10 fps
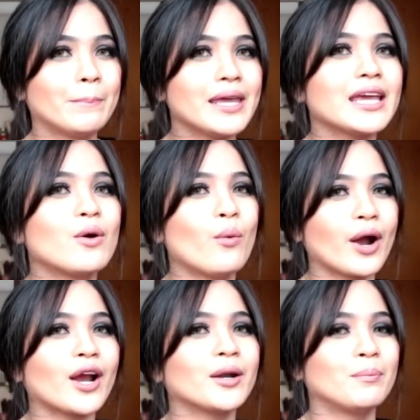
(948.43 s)
Big
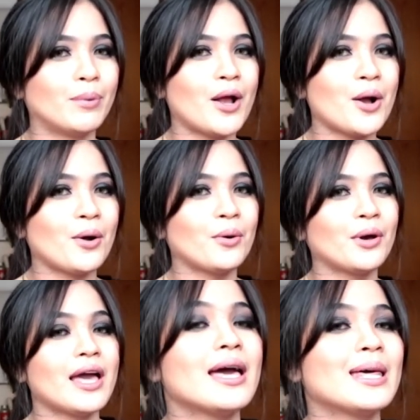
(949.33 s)
word,
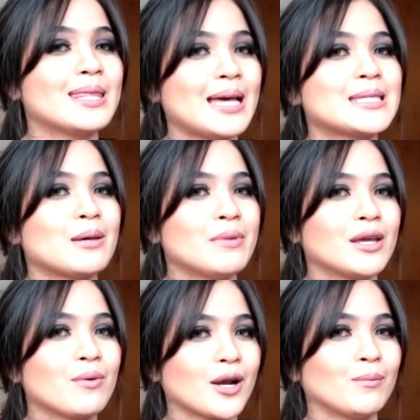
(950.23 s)
bro. That's a
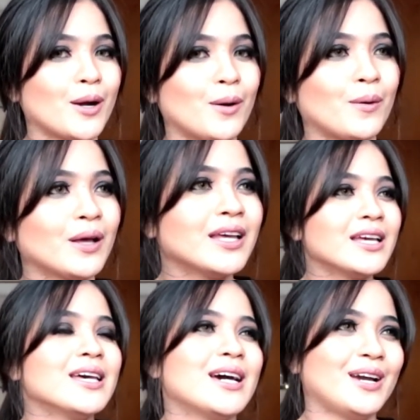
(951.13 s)
big word, bro.
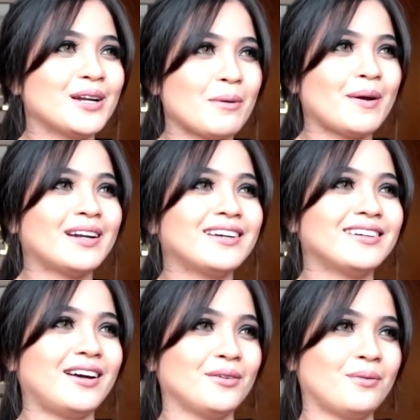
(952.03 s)
Ayun nga,
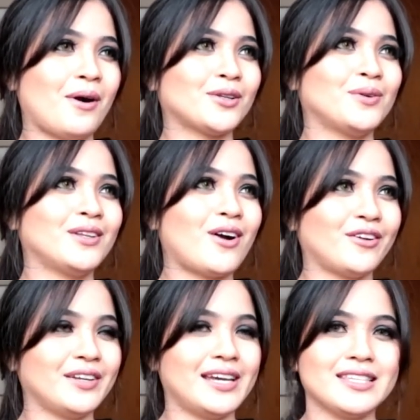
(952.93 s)
parang I walked with
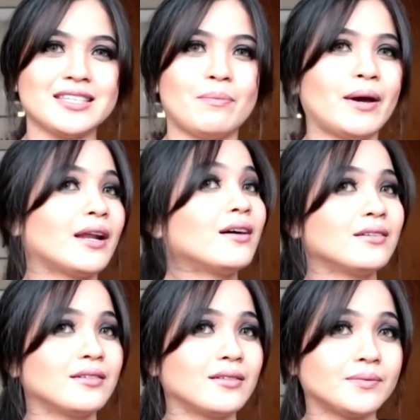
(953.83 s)
confidence na
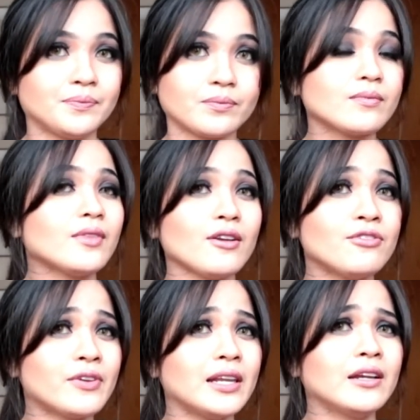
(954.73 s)
parang
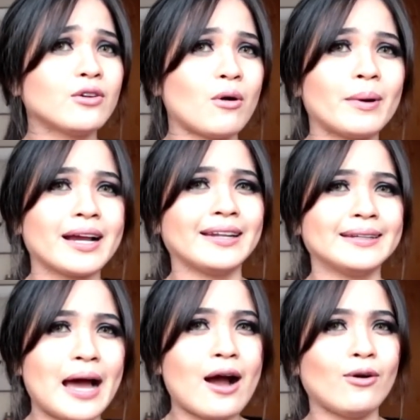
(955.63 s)
feeling ko
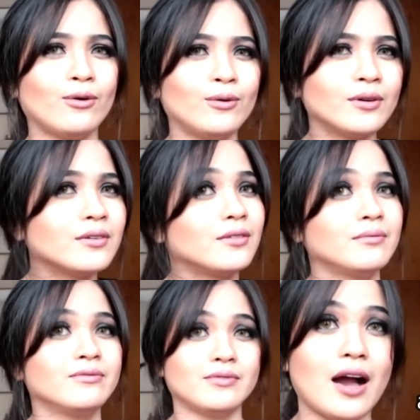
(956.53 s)
maganda ako.
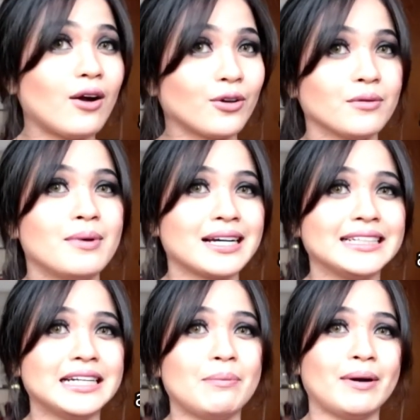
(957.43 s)
Ako yung
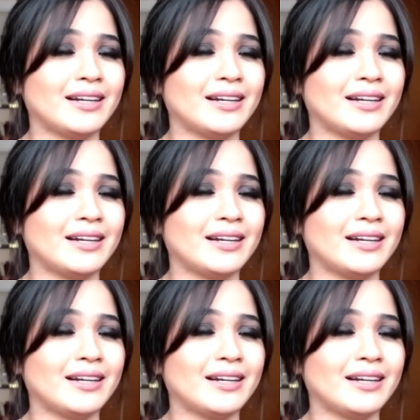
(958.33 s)
maganda.